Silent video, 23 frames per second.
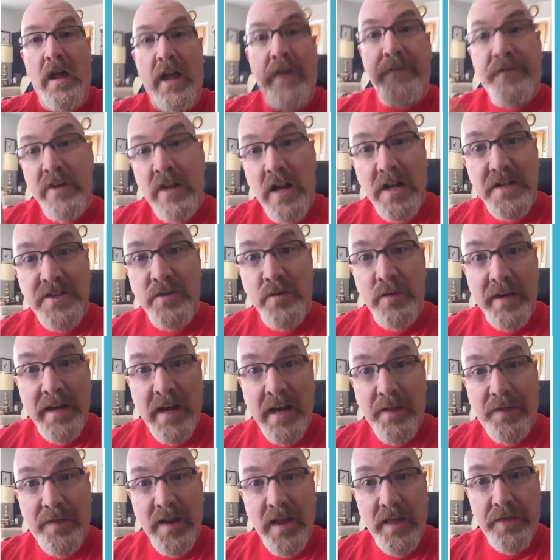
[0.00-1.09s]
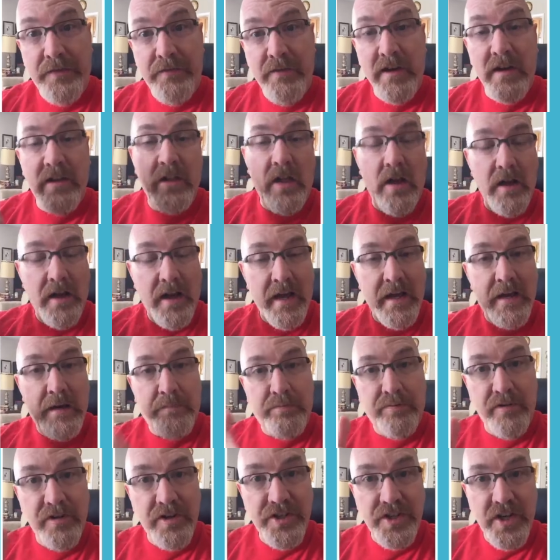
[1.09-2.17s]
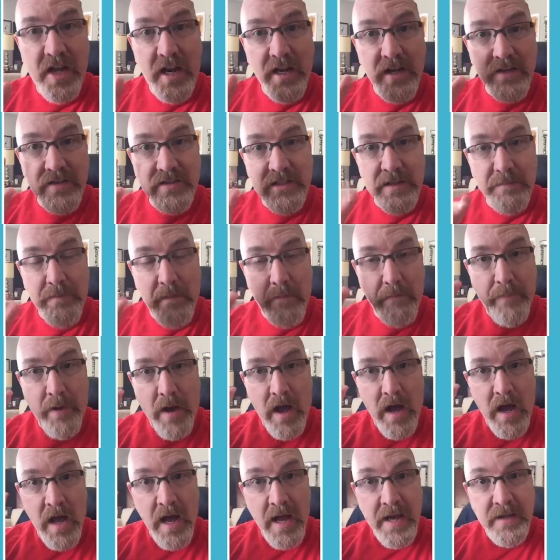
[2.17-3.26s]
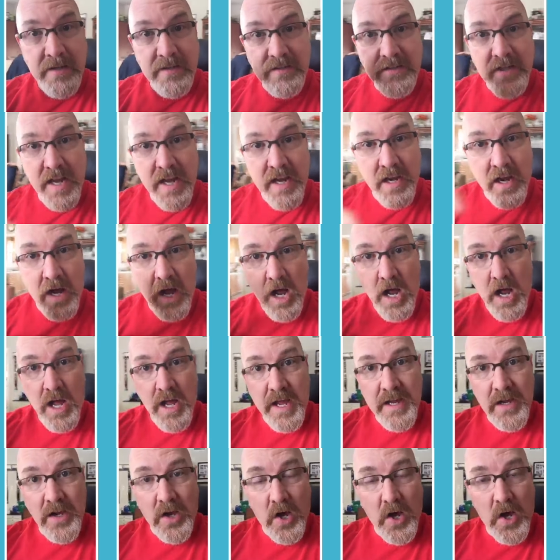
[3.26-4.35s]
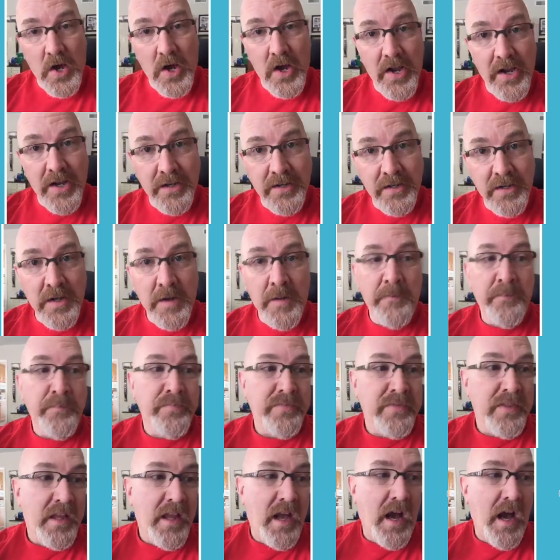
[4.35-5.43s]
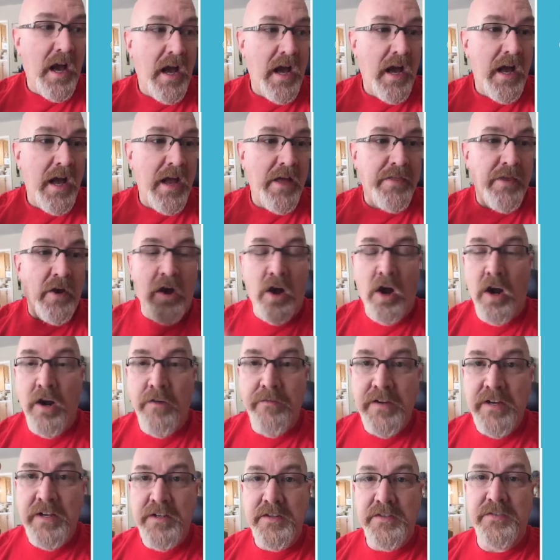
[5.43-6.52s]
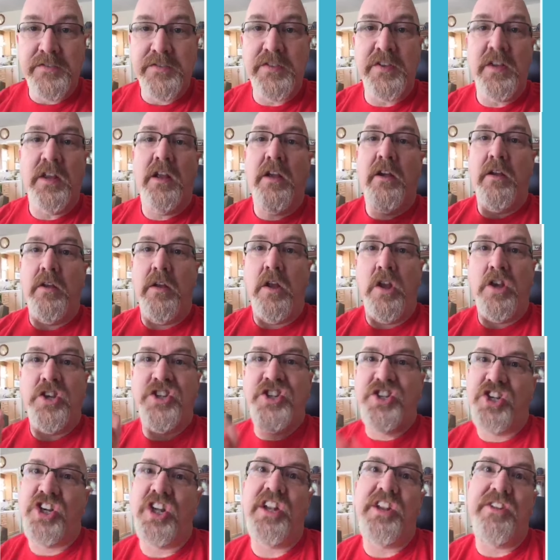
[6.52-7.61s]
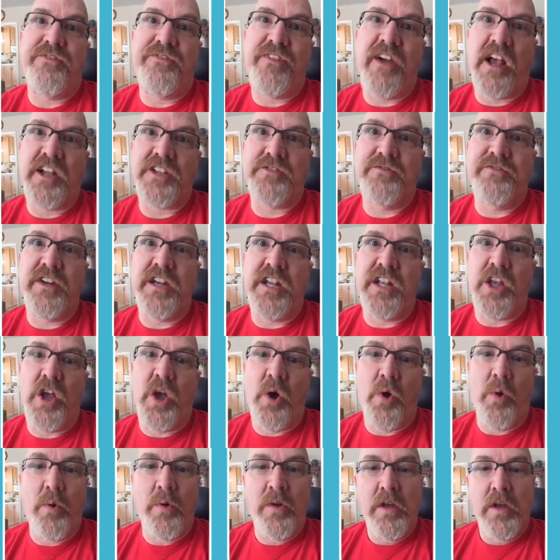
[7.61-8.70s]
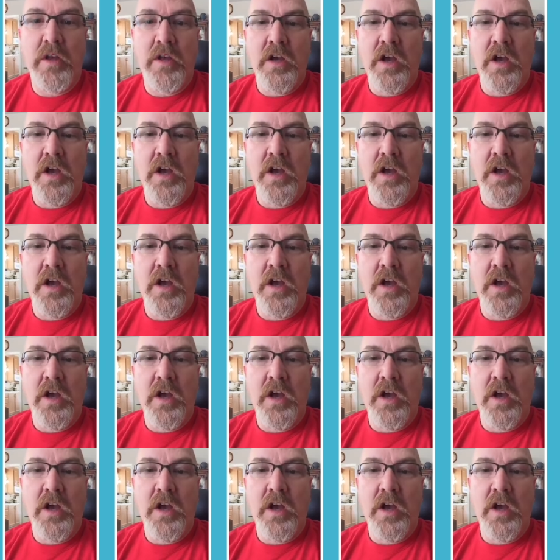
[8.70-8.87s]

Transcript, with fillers: if you're not doing anything at 3 o'clock, I'd appreciate you slipping by, saying hi on uh, the Harvey's Chili Fest video.